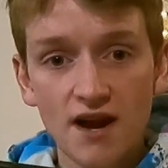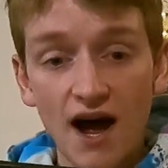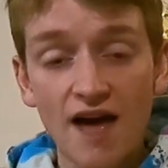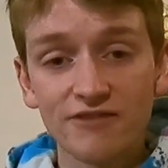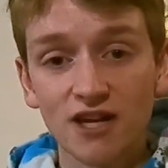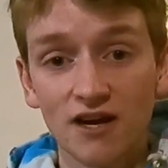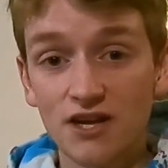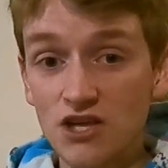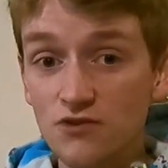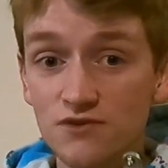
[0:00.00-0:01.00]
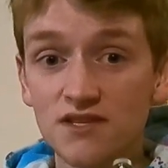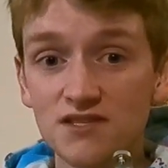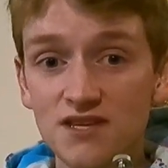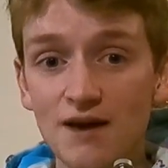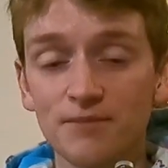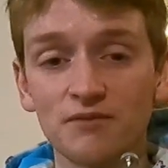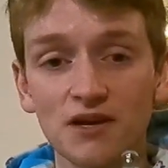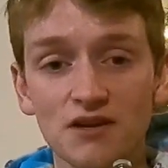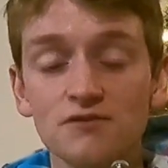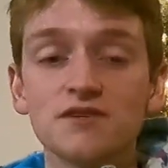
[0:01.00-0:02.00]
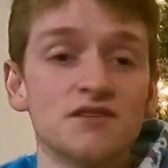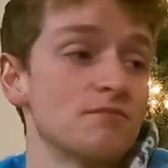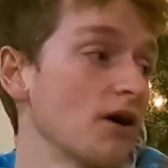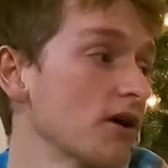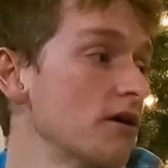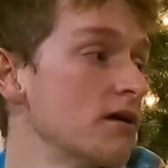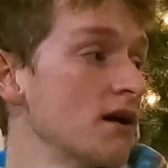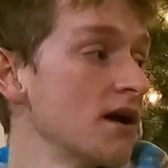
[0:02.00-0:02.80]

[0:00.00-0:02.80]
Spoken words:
I haven't gotten to use this yet, but I'm going to use it tomorrow.